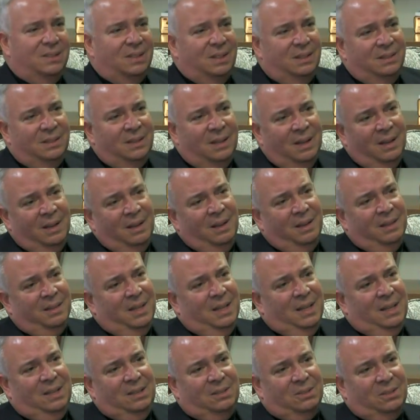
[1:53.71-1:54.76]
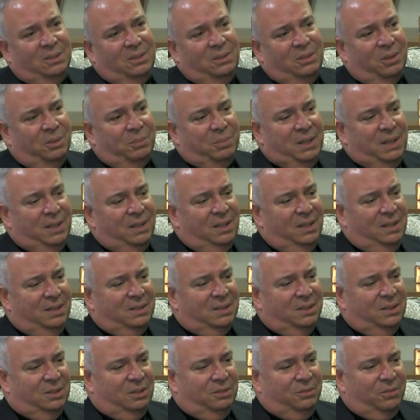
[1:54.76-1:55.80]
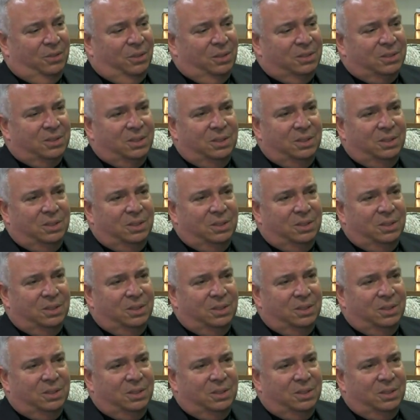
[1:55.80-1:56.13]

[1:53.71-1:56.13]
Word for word: sure. and the Eastern European. It's a diverse